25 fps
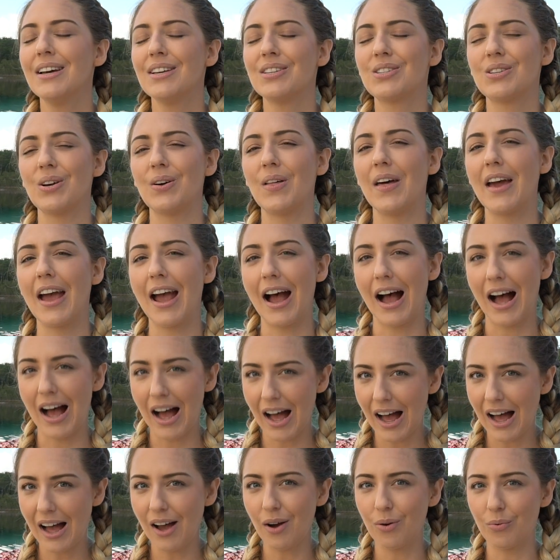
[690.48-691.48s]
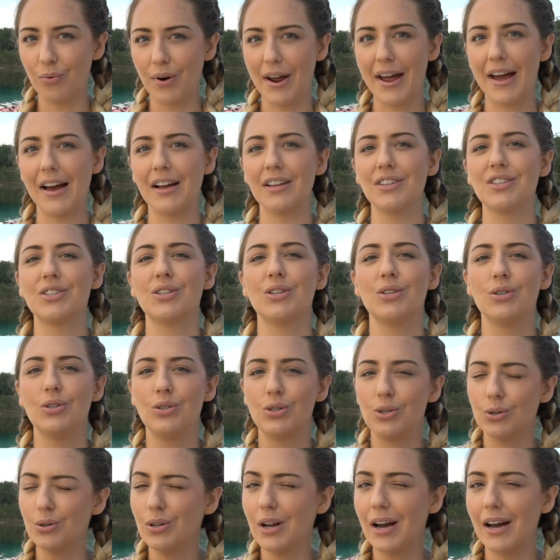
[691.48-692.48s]
So they are around.
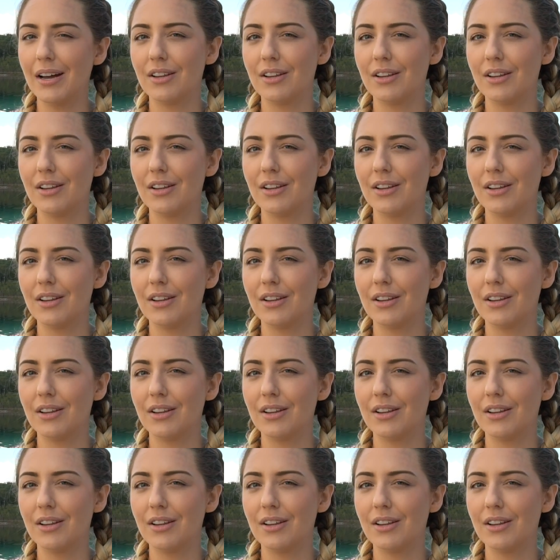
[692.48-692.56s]
Do not